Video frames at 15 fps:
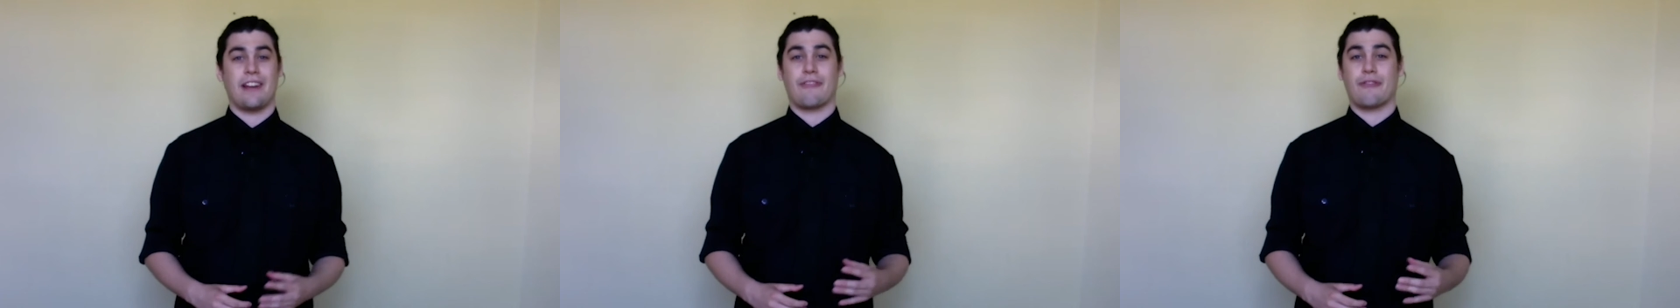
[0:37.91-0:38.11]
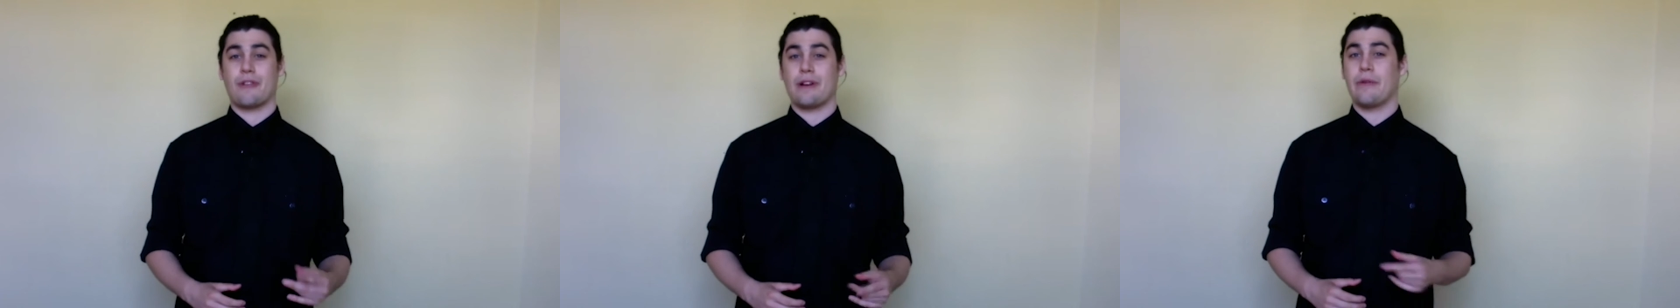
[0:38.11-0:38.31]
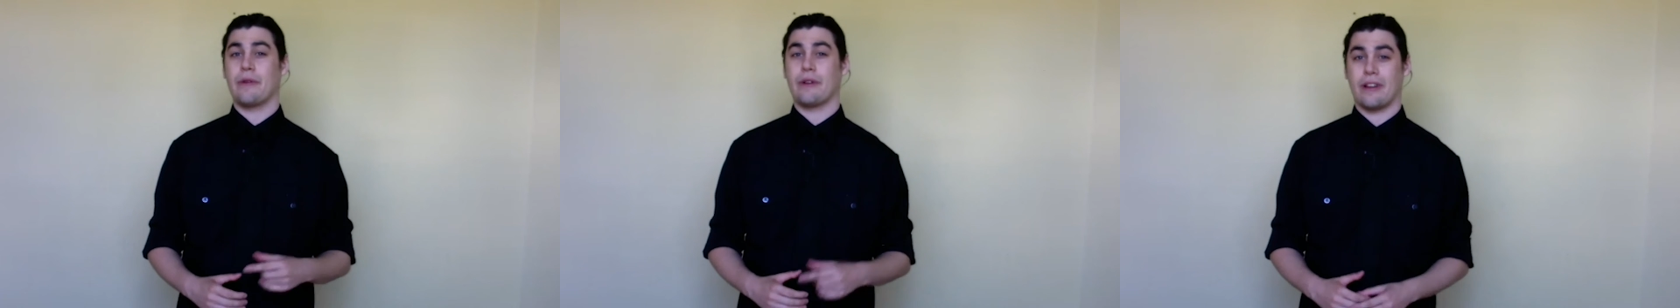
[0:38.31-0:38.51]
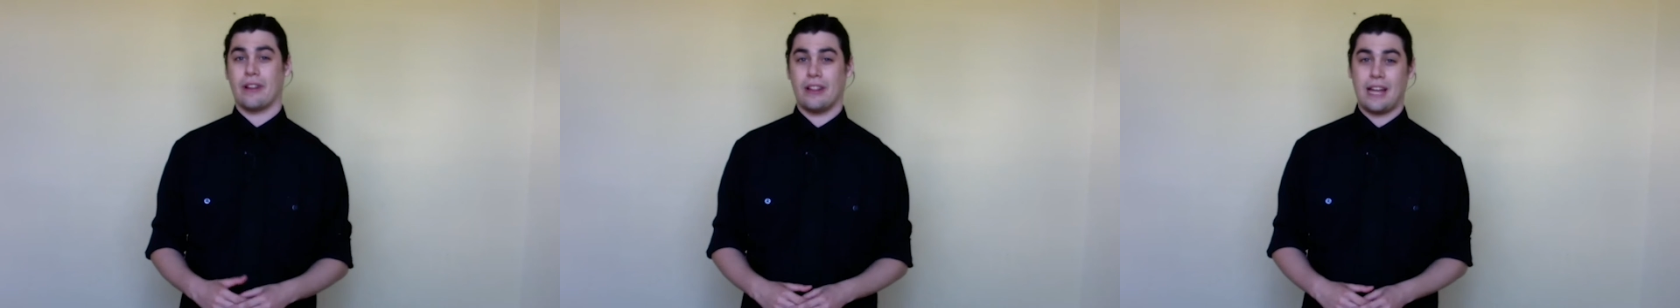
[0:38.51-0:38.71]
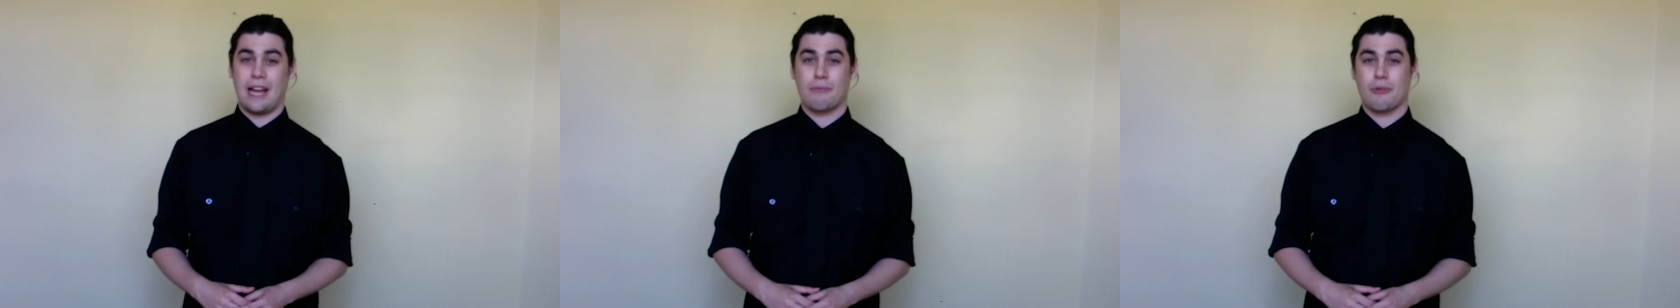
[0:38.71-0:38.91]
a frequent
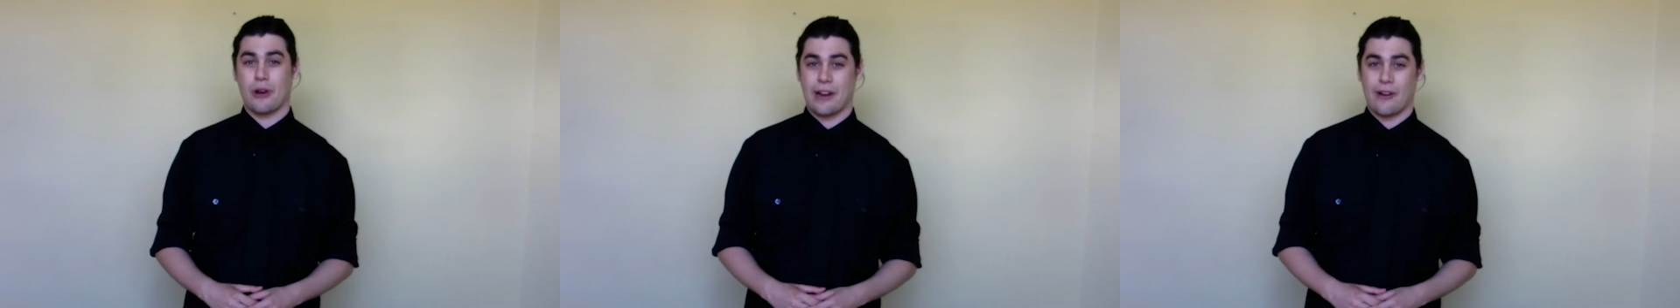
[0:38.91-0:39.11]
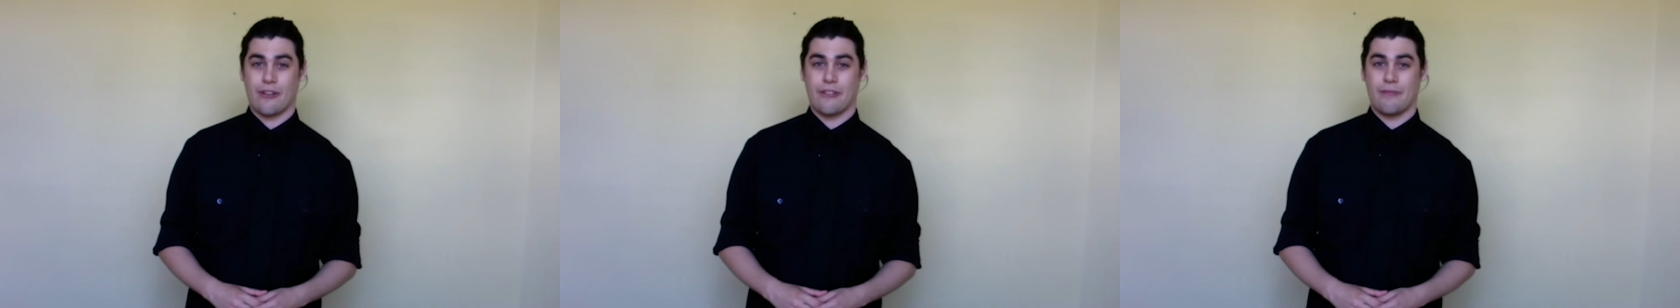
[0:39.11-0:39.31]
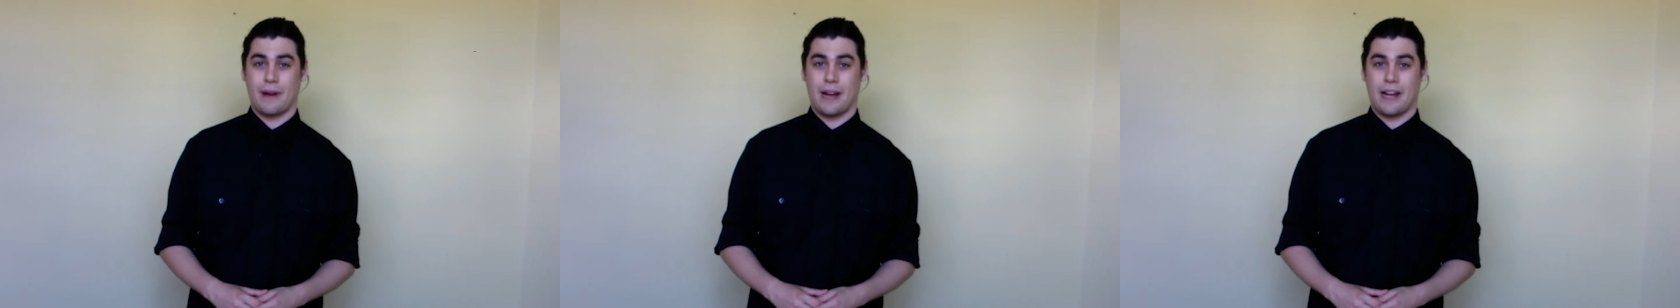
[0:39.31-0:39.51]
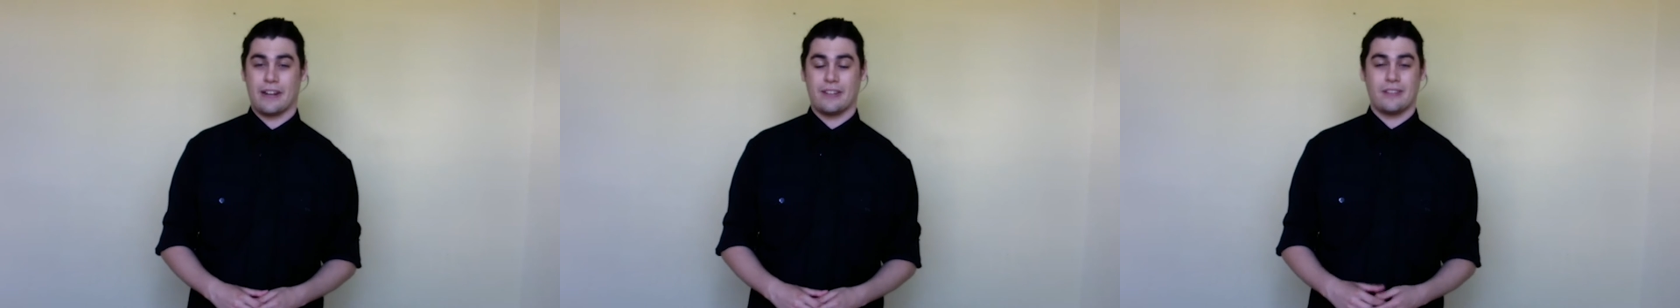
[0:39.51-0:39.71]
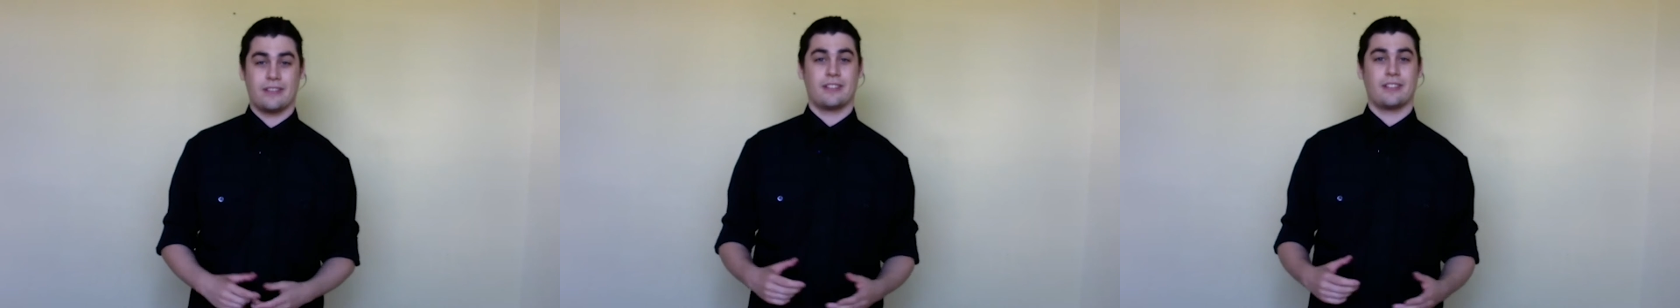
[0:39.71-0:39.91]
collaborator of
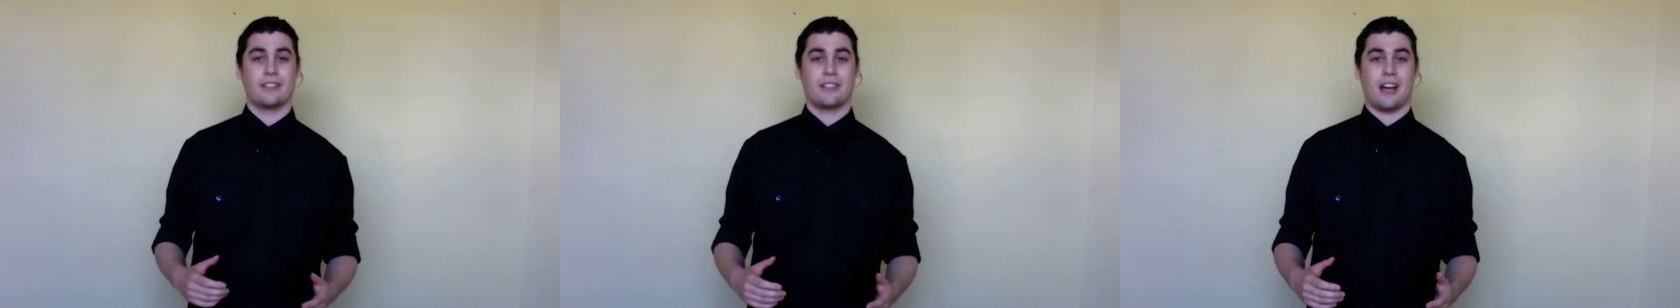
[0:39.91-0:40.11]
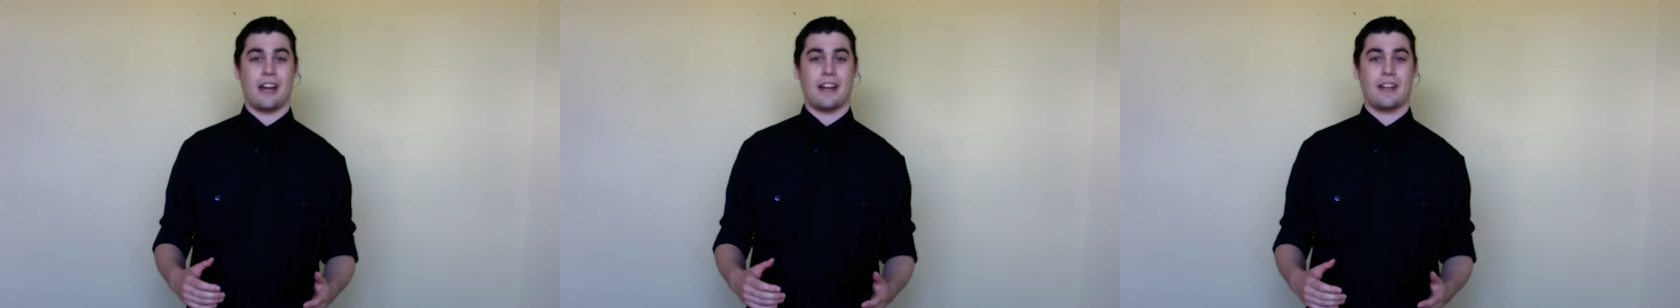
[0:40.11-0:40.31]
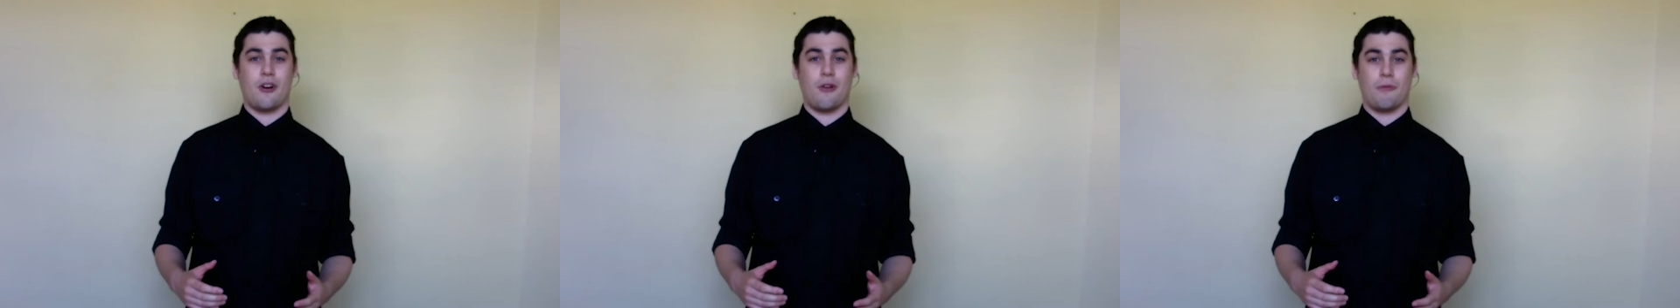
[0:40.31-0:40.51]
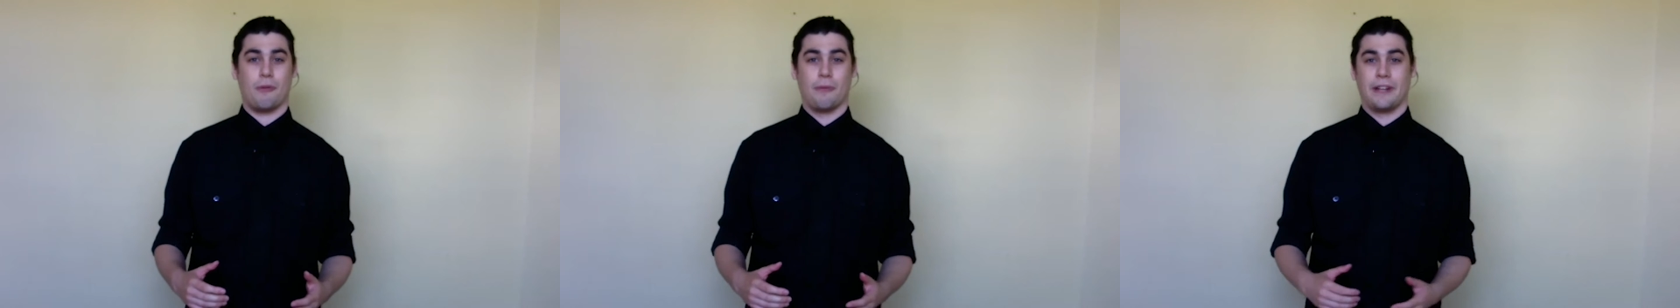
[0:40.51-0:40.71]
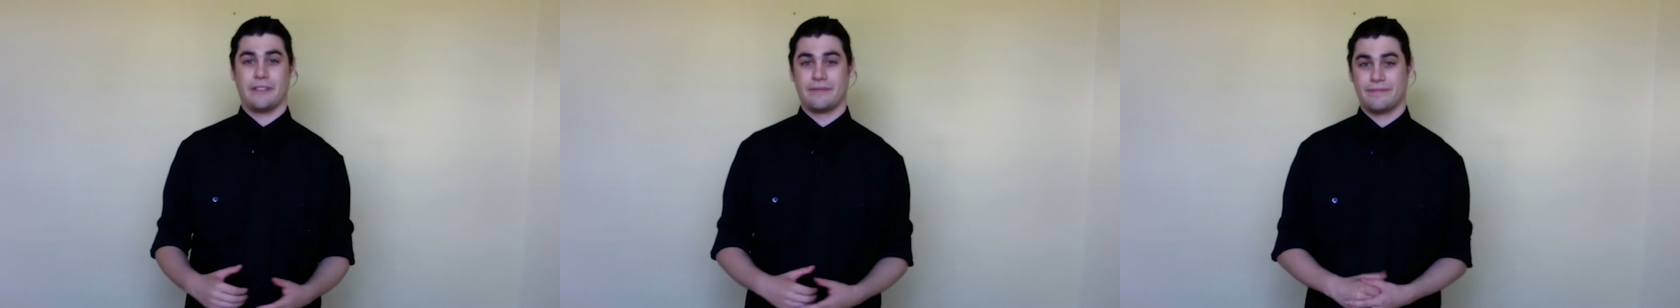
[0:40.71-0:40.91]
mine, Scotty
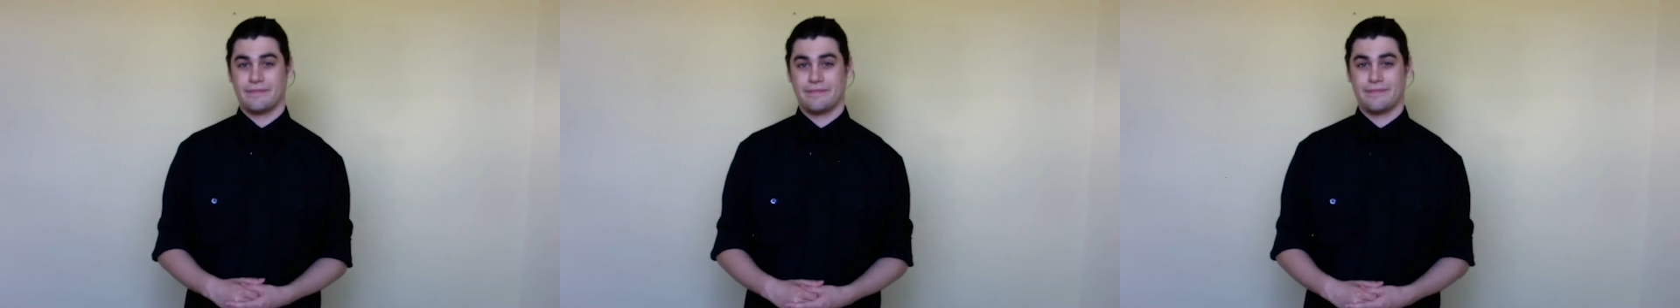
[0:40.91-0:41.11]
Copalman.